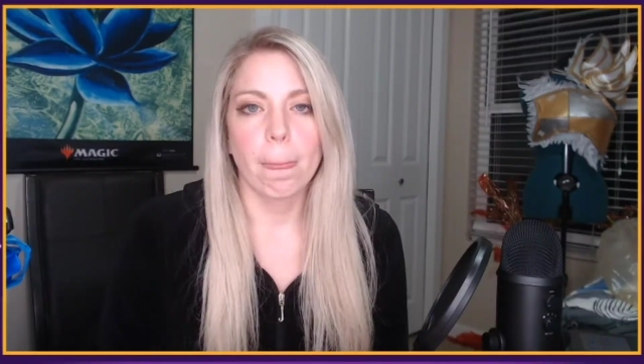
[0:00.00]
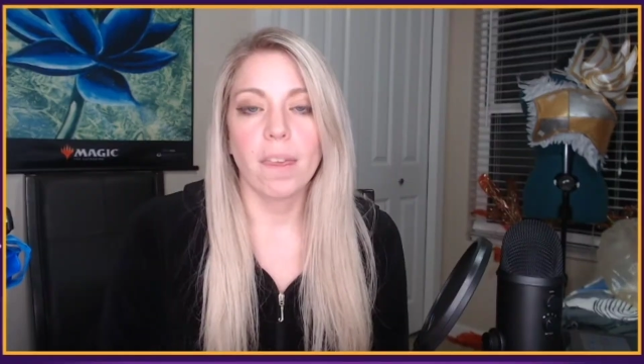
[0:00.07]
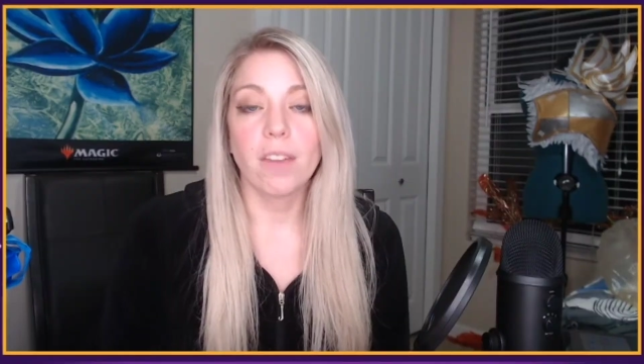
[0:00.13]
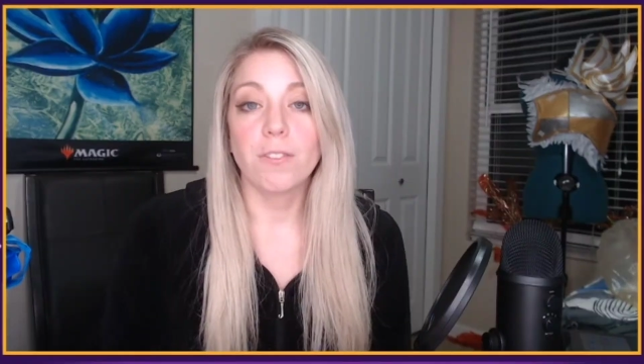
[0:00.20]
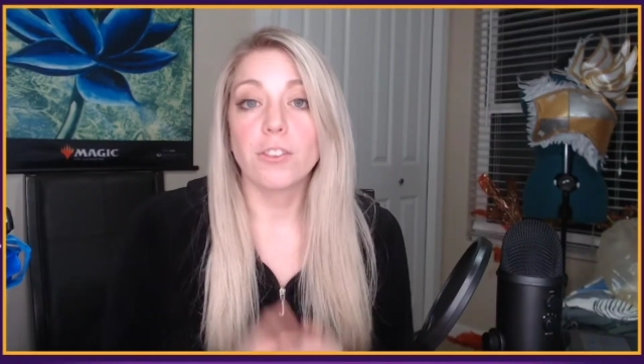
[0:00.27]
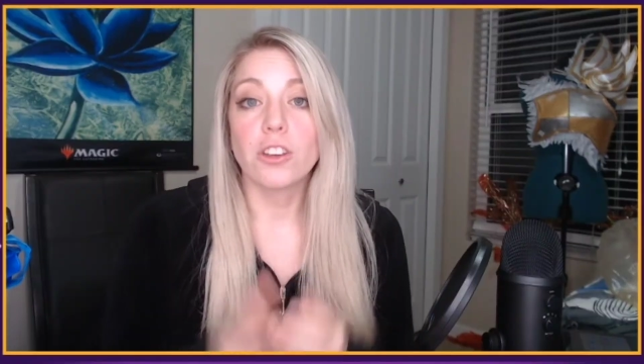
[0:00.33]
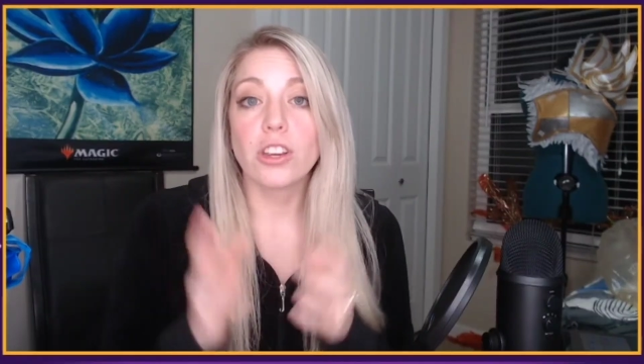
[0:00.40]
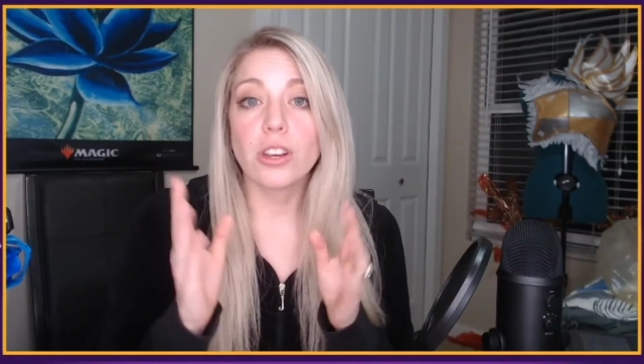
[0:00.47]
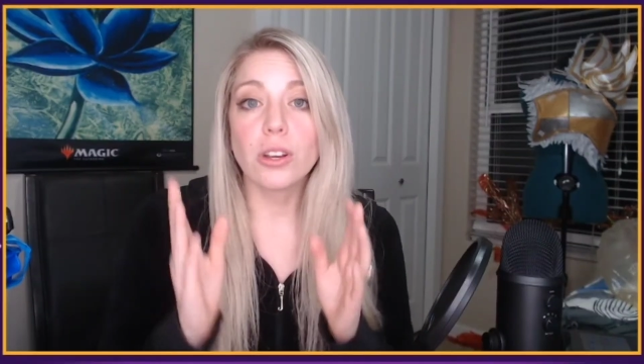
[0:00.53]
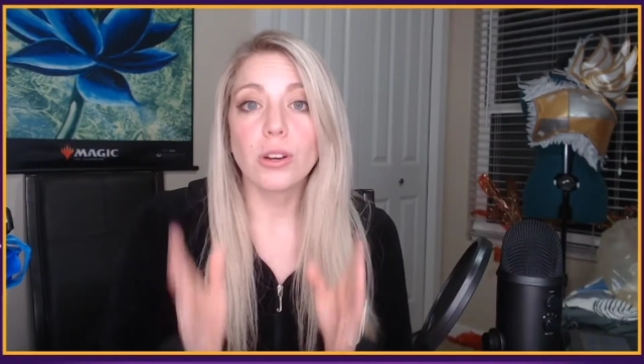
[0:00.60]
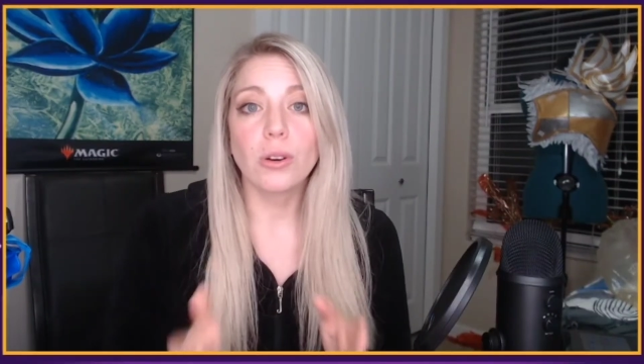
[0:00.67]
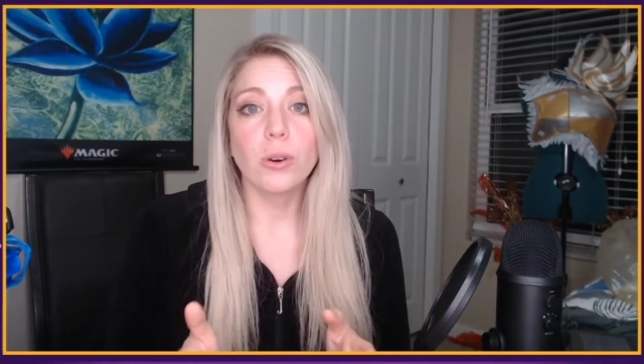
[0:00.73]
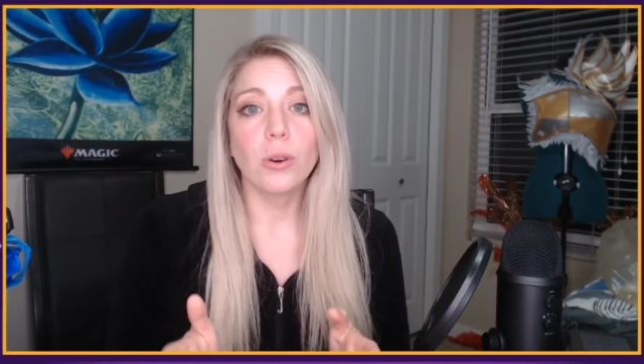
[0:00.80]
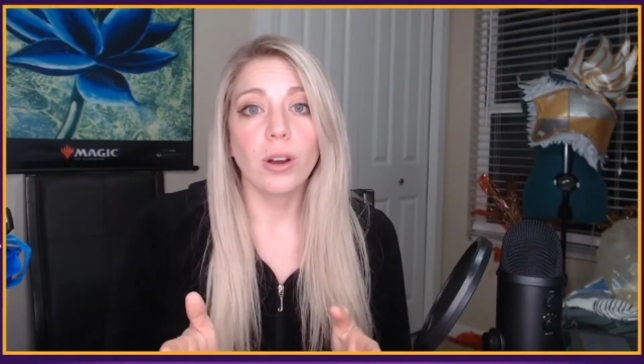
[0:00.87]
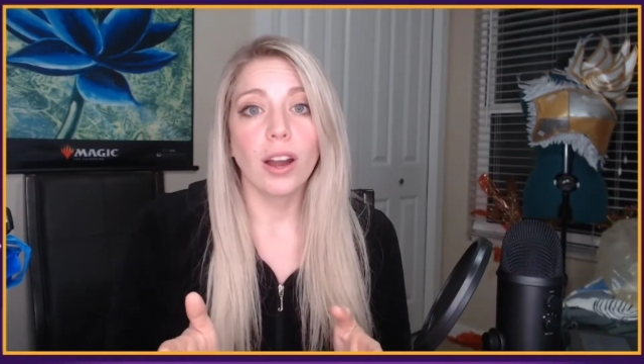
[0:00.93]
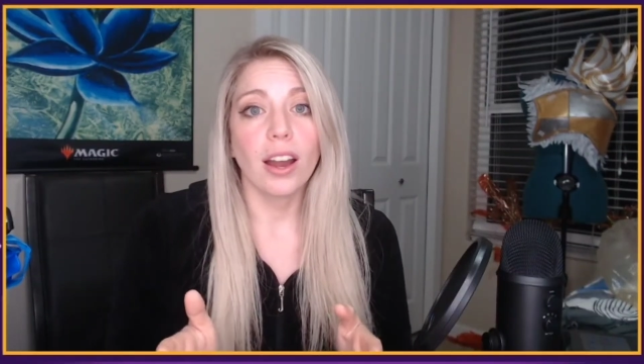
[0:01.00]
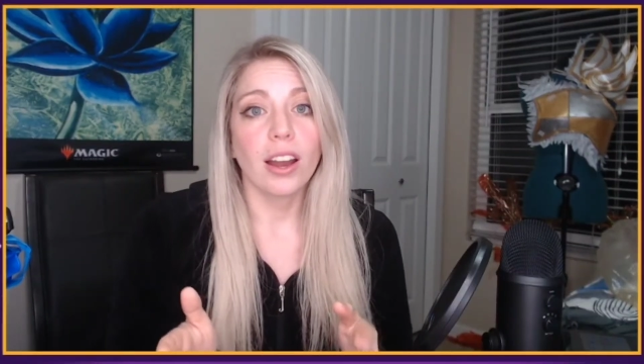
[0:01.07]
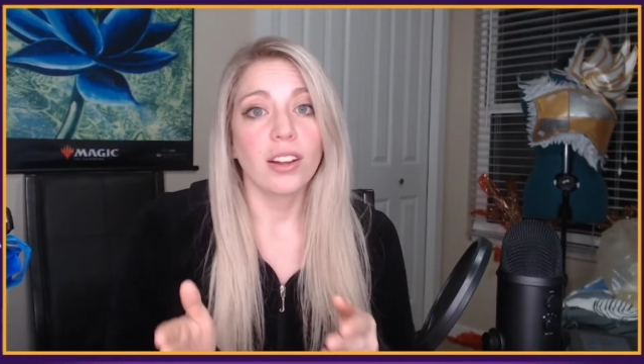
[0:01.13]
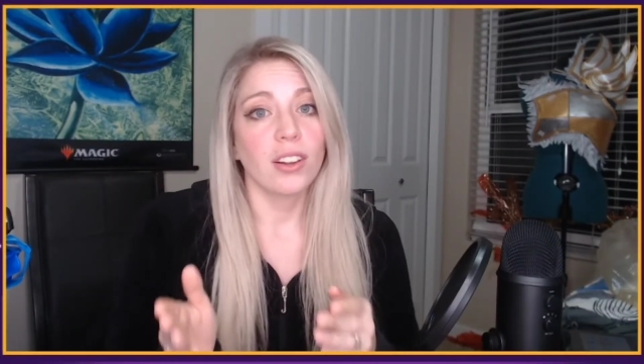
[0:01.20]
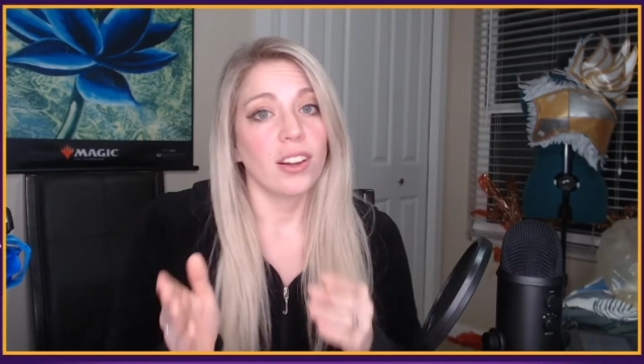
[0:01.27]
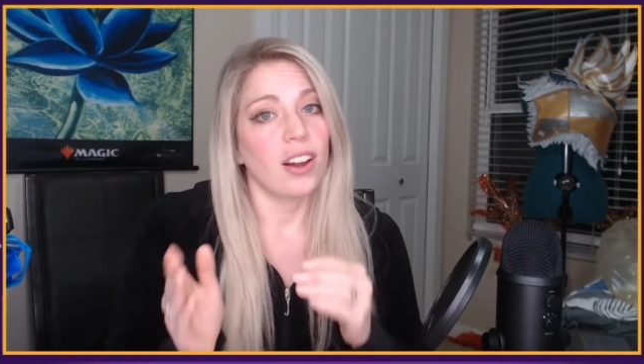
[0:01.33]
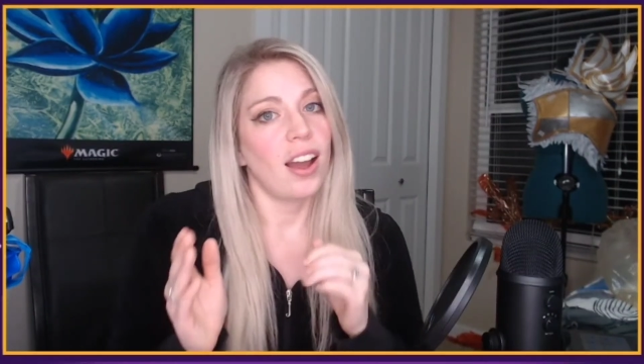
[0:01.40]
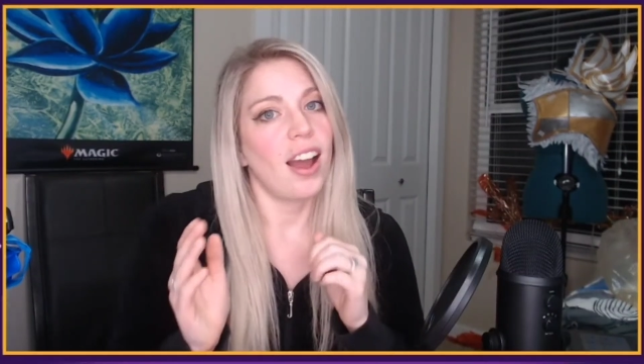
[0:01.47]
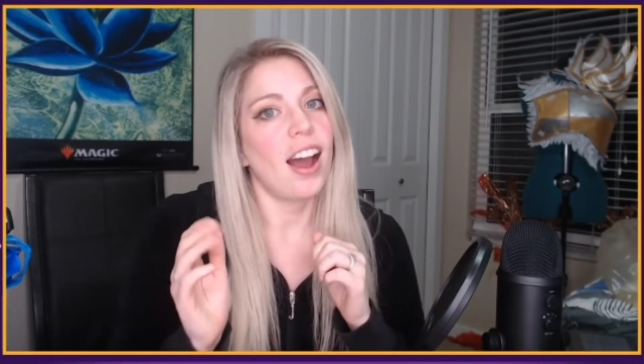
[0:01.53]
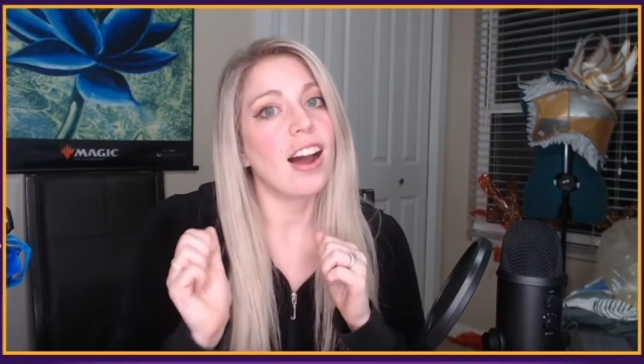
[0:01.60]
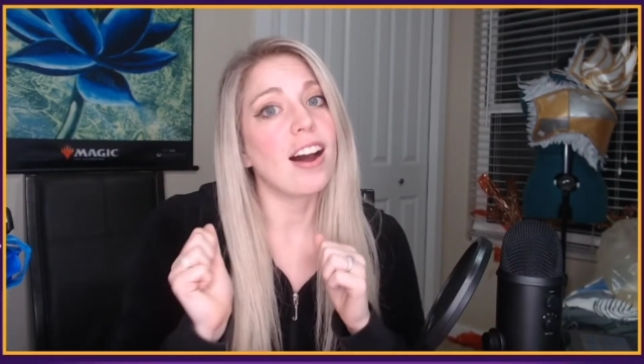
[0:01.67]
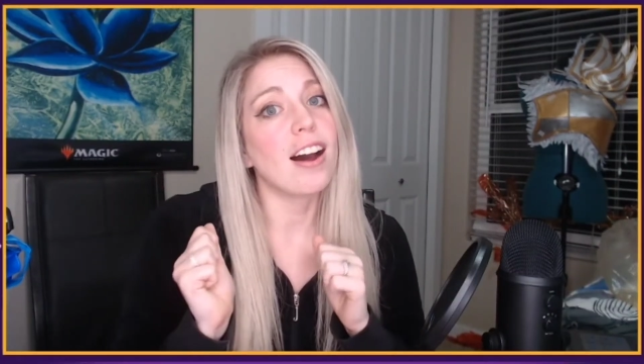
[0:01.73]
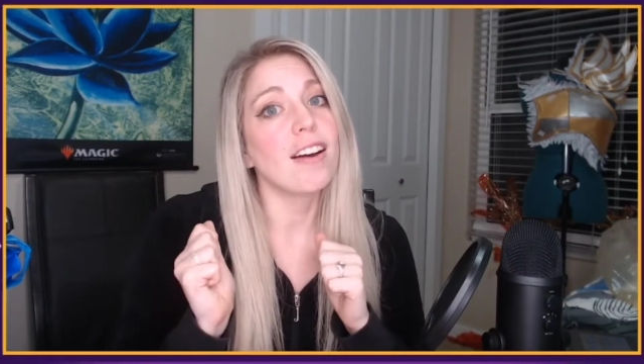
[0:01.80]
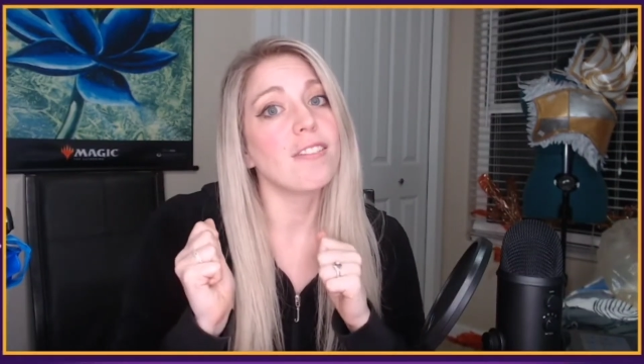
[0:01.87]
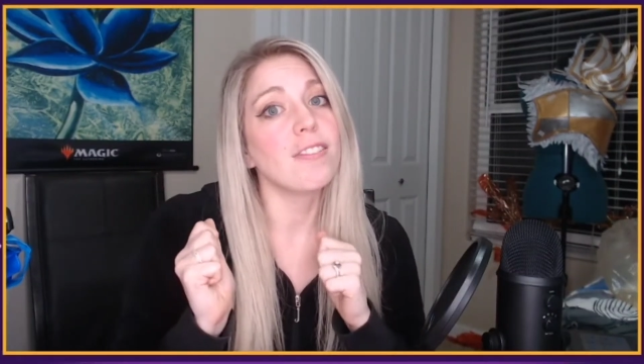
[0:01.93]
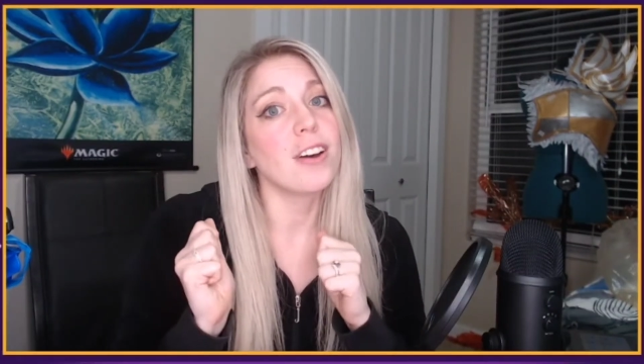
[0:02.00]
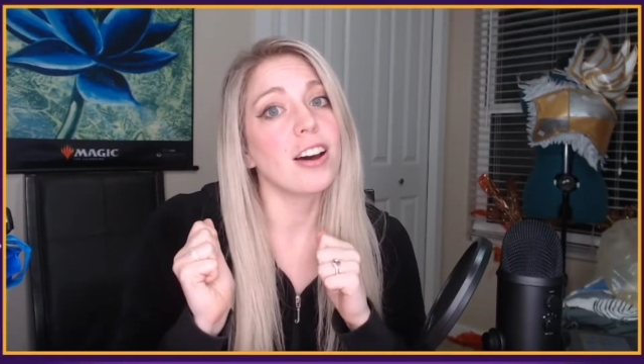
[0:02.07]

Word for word: If you have